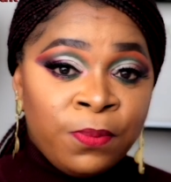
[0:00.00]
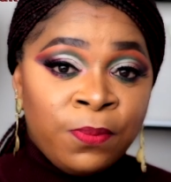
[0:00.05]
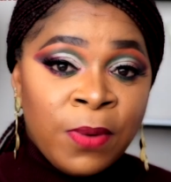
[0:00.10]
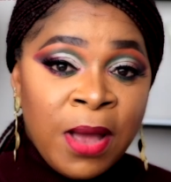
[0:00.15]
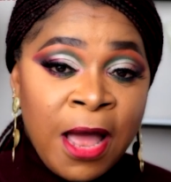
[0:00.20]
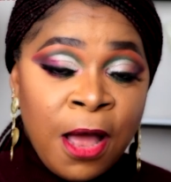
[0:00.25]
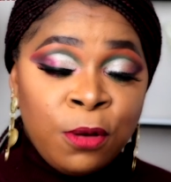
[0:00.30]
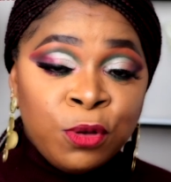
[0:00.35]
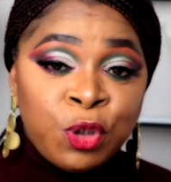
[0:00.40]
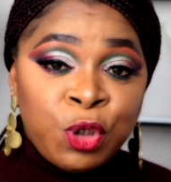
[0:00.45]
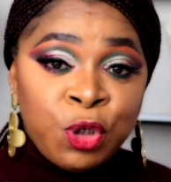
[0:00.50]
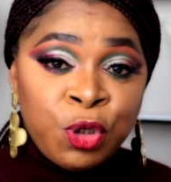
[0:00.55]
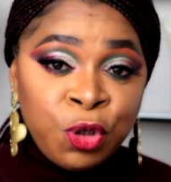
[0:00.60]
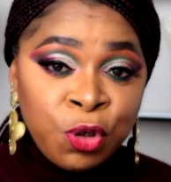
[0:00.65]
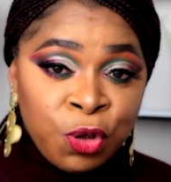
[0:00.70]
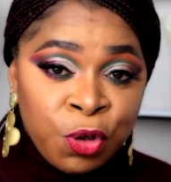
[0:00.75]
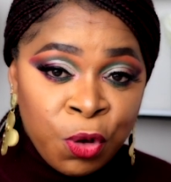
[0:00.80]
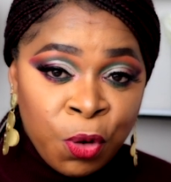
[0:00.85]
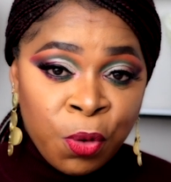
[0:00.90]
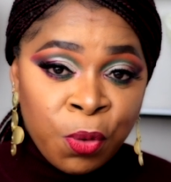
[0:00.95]
how do
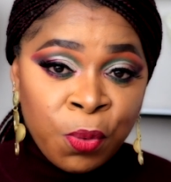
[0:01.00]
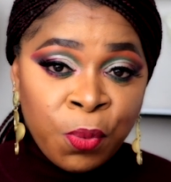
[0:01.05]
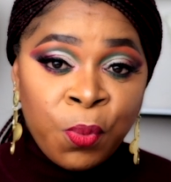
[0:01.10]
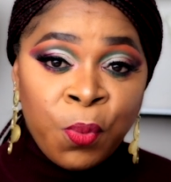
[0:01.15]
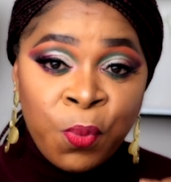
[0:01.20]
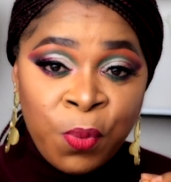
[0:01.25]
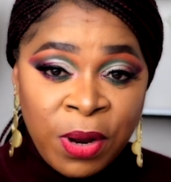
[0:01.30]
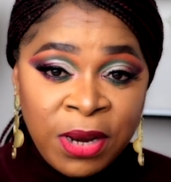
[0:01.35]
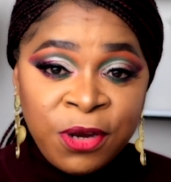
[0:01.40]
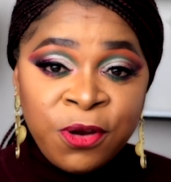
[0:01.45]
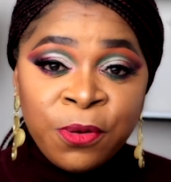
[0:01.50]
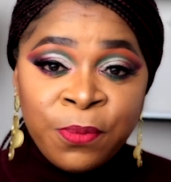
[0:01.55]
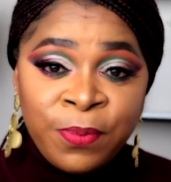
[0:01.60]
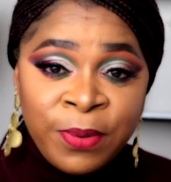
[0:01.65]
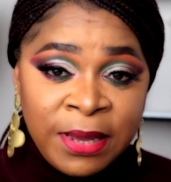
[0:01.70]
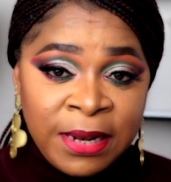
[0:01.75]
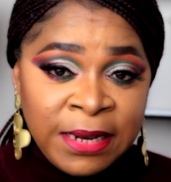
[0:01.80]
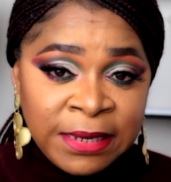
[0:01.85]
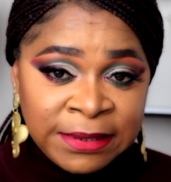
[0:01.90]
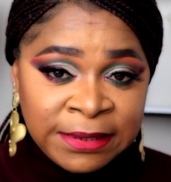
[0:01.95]
you know when your
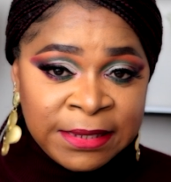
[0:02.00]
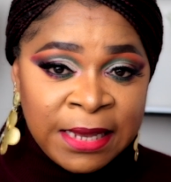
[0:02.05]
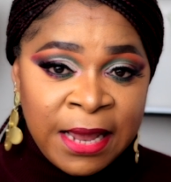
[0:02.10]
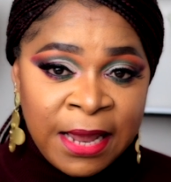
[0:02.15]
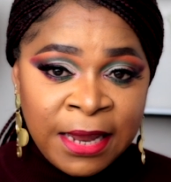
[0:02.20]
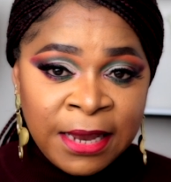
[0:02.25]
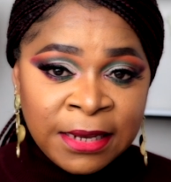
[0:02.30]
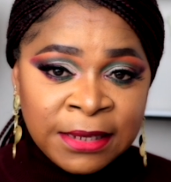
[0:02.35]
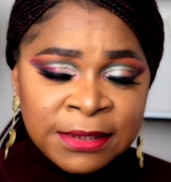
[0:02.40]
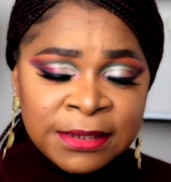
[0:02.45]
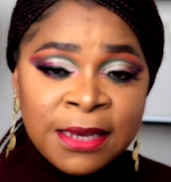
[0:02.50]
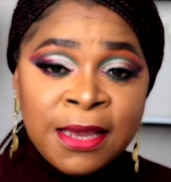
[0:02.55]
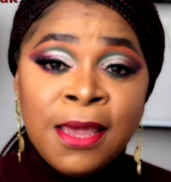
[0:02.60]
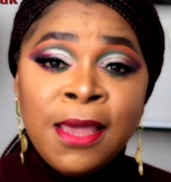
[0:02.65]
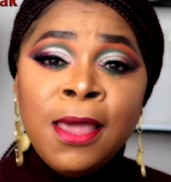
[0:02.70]
brain is tired?